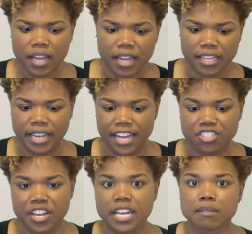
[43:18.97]
in
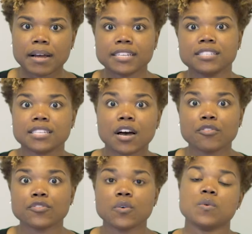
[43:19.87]
educating
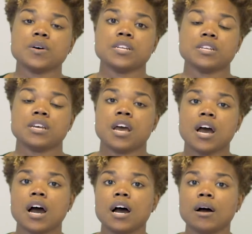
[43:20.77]
myself on
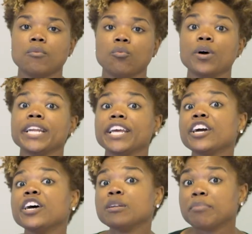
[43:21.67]
what it
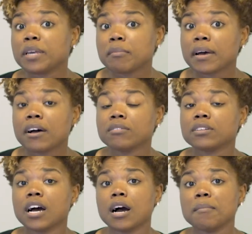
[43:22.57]
could be about,
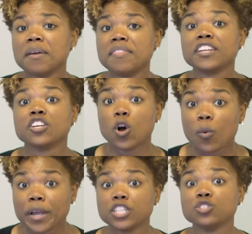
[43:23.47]
and then
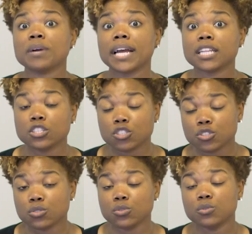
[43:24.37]
going directly
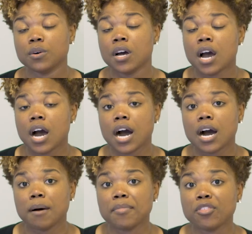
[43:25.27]
to
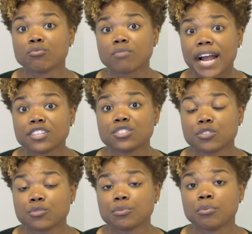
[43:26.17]
the writers
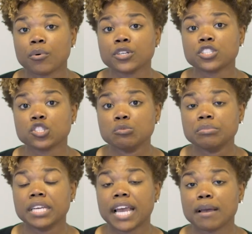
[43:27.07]
of the report to
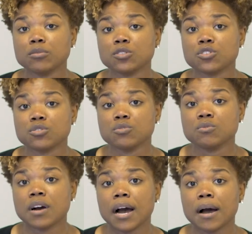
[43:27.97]
be able to